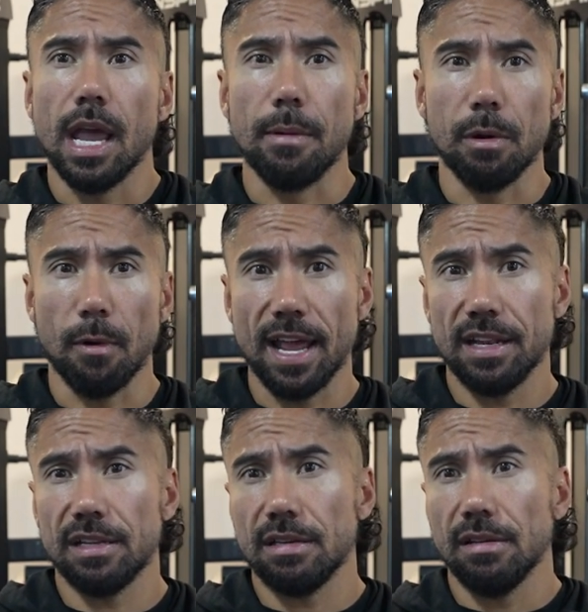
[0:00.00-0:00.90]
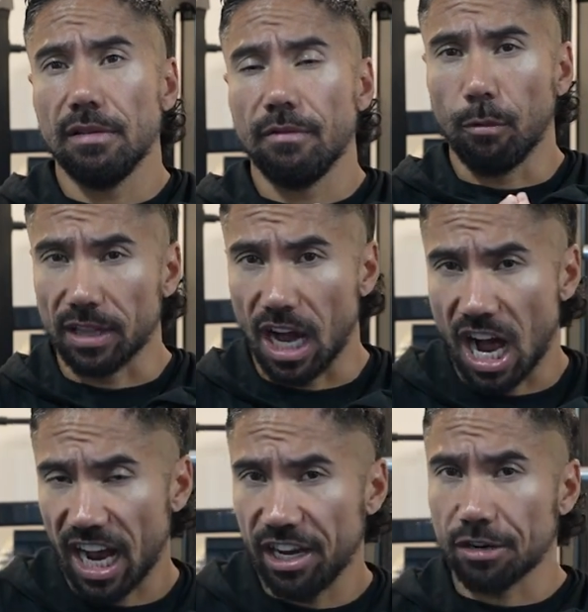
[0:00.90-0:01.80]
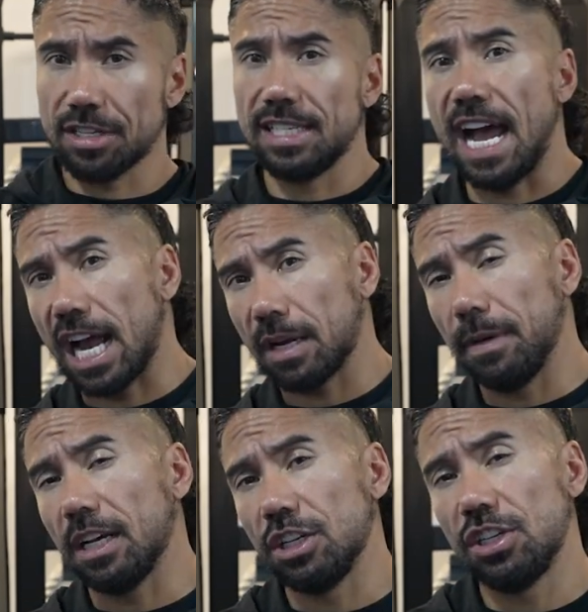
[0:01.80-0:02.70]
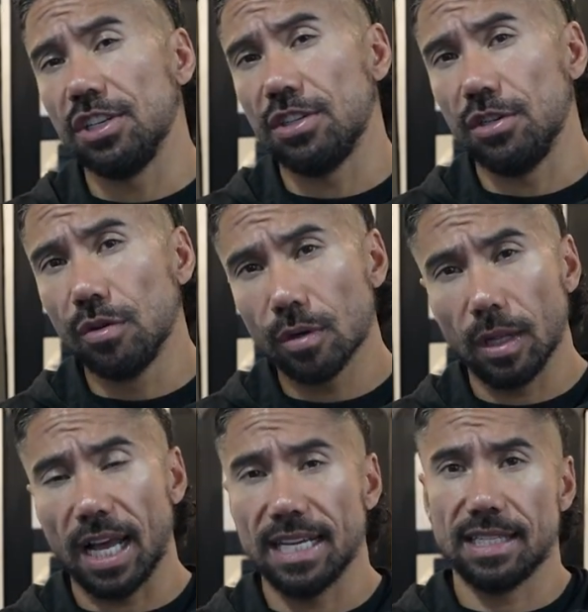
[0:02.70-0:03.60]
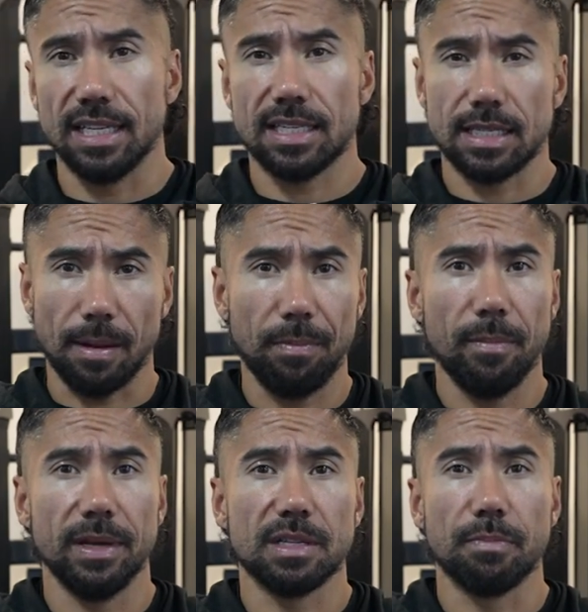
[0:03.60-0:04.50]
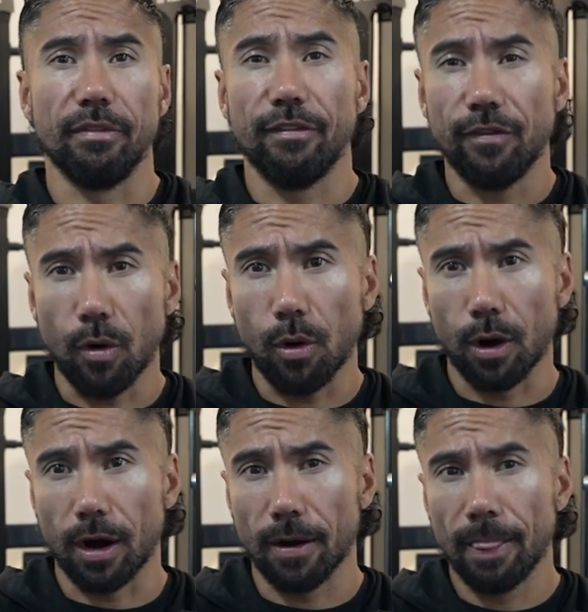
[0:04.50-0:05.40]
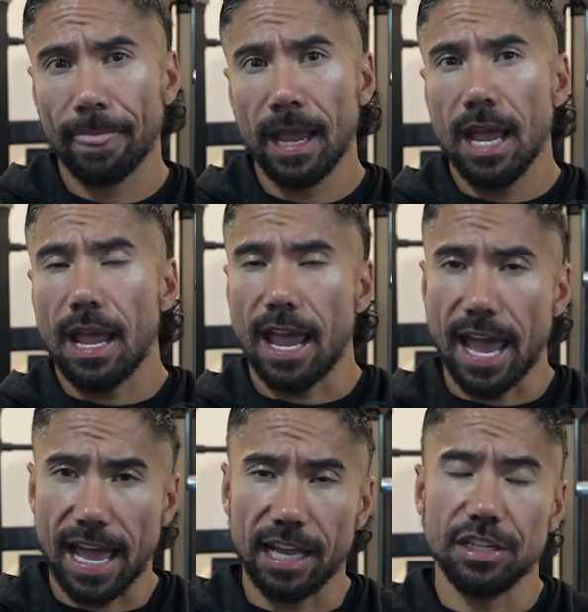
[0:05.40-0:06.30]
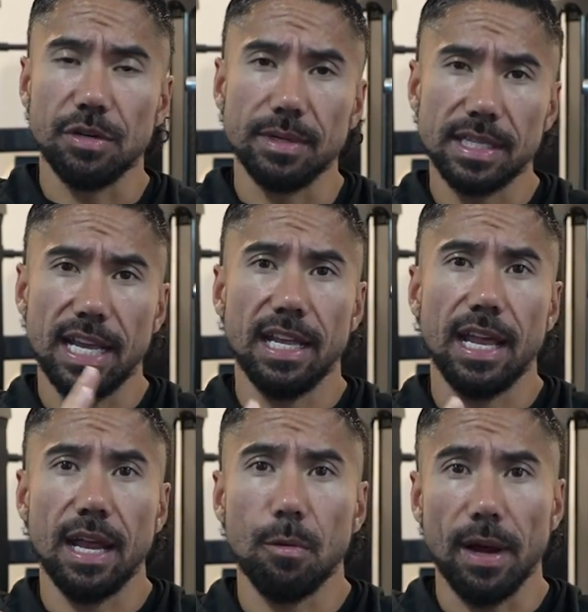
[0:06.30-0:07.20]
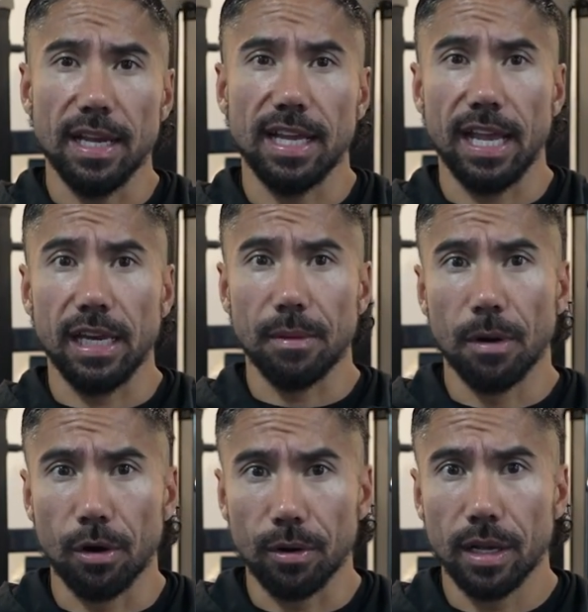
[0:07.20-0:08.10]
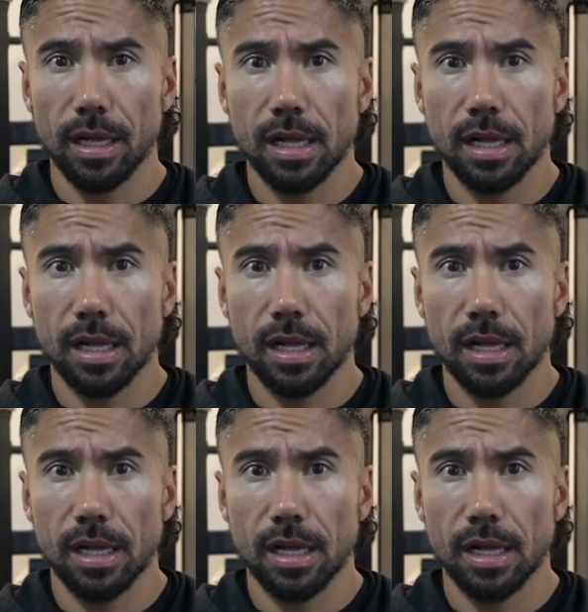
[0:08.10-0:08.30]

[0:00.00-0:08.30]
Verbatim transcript: And we went with a higher stack because she's utilized the supplements before and she was in a weight gaining mode.